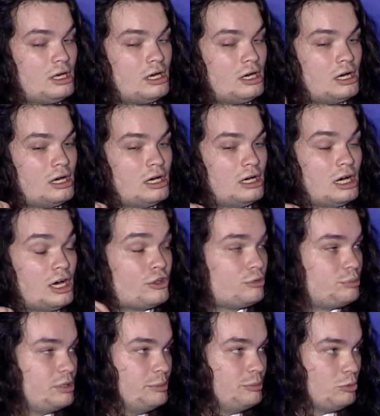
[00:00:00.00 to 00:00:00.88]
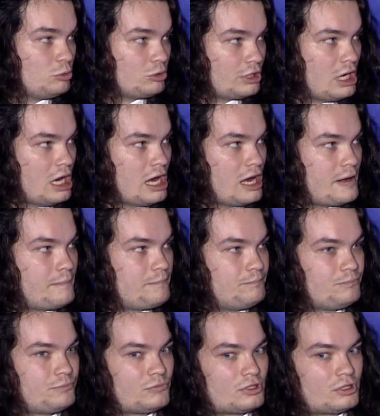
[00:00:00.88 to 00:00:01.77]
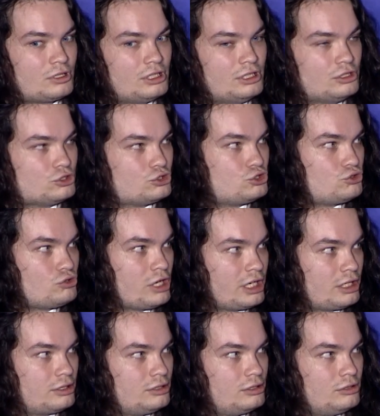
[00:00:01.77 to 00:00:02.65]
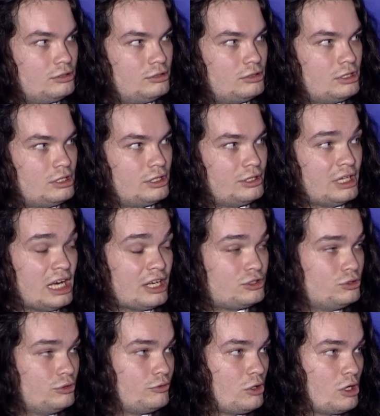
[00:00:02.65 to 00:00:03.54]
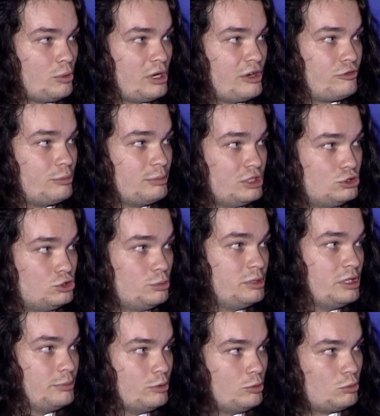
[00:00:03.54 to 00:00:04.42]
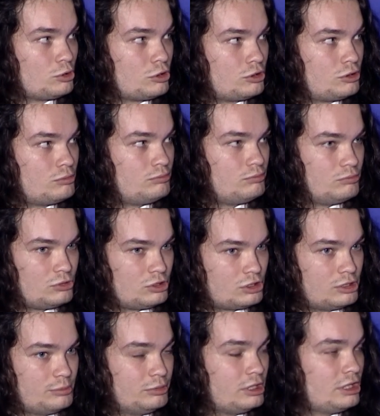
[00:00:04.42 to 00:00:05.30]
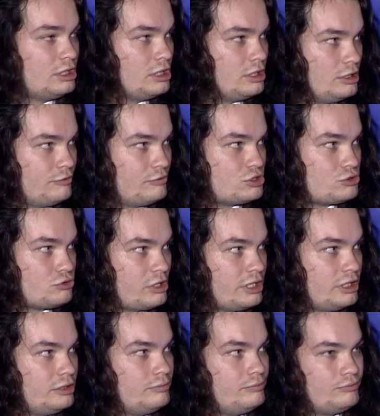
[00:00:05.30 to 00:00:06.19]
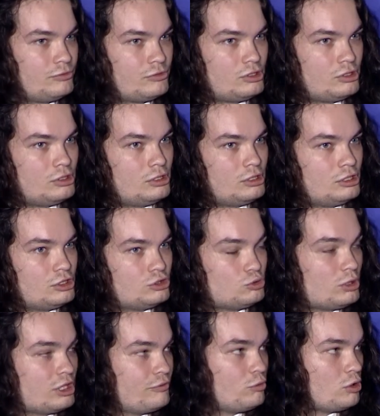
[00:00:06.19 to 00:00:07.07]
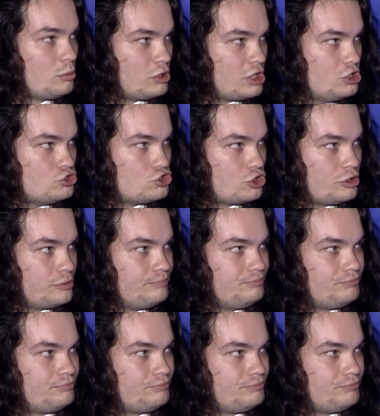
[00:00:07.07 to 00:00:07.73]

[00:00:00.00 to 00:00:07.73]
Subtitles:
Other people were not. In this strike, not too far away from me, 2 people were completely eviscerated. 24 were injured.